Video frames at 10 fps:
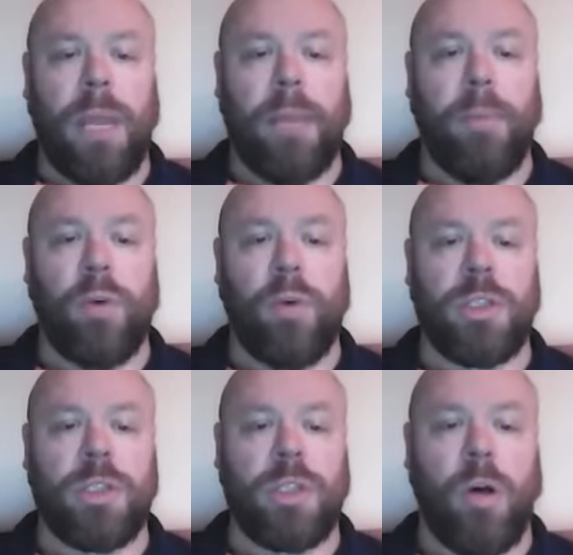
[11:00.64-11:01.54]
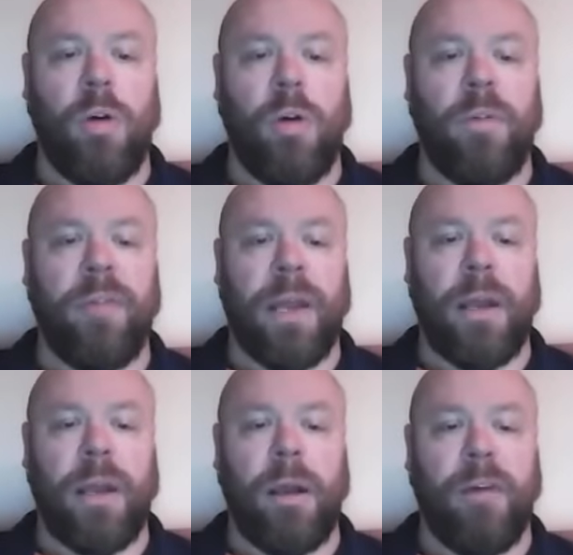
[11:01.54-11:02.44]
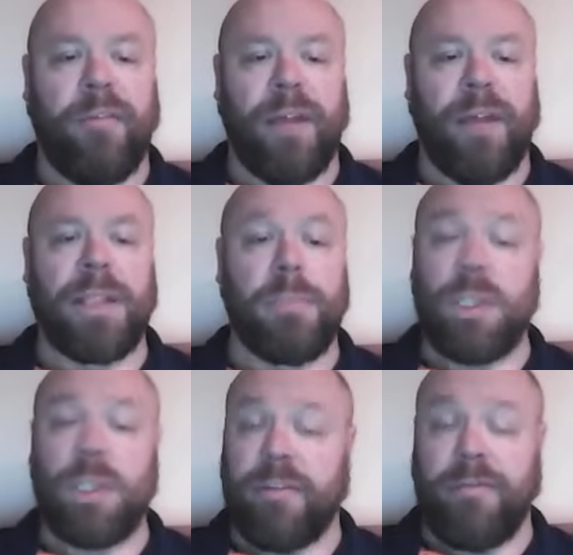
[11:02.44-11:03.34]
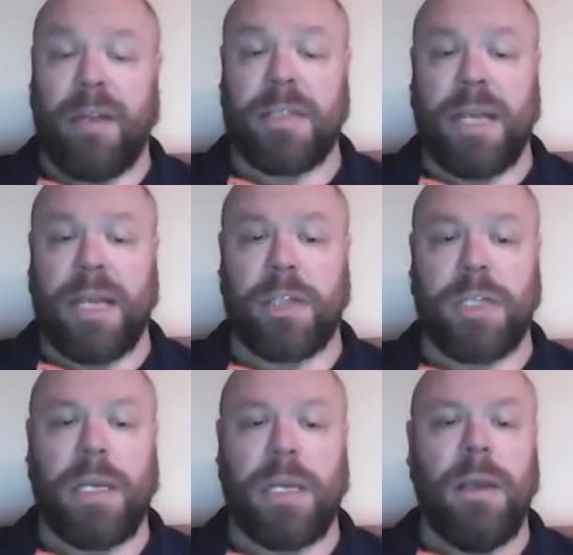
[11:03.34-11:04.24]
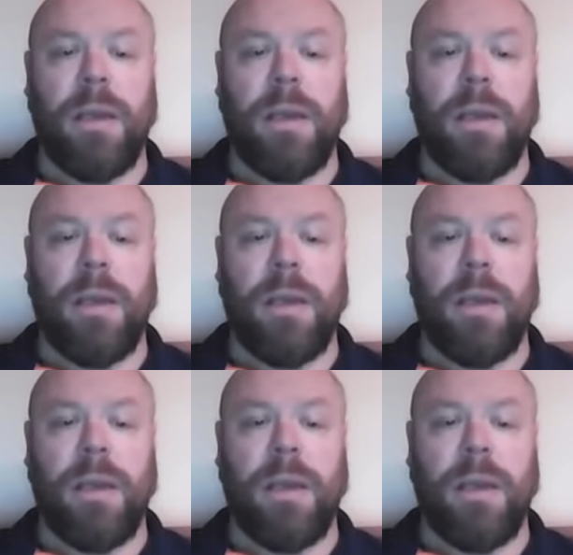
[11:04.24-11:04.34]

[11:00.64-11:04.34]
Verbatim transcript: uh, portions of, uh, France, much of France actually,